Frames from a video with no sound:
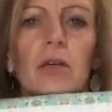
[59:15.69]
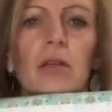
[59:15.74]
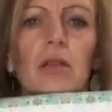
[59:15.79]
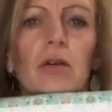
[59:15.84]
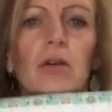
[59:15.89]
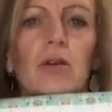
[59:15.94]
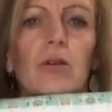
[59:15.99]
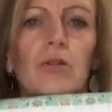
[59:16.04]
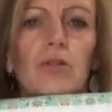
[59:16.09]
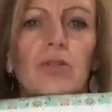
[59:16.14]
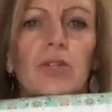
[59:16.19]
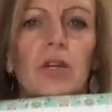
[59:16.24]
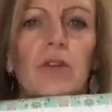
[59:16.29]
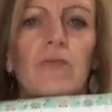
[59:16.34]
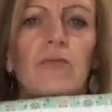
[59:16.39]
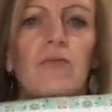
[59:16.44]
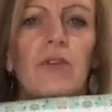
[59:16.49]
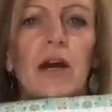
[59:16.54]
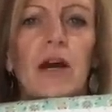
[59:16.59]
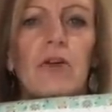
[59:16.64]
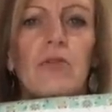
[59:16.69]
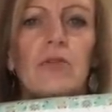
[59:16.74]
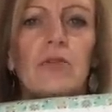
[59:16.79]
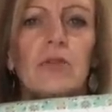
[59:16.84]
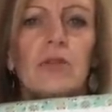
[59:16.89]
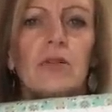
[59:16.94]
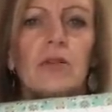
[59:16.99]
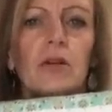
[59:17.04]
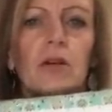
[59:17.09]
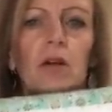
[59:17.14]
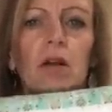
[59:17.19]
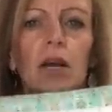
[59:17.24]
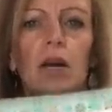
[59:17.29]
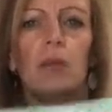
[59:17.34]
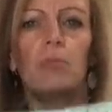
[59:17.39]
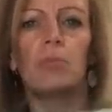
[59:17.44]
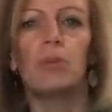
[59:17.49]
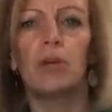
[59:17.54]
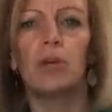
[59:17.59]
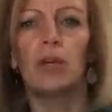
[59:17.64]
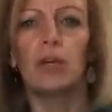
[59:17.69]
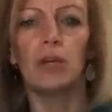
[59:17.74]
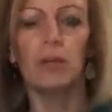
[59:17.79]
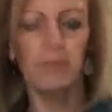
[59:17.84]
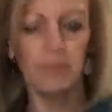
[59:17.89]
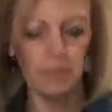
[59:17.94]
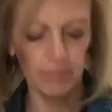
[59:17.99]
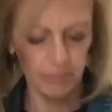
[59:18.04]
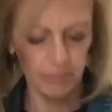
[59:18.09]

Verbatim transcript: The crocheted flowers are applique.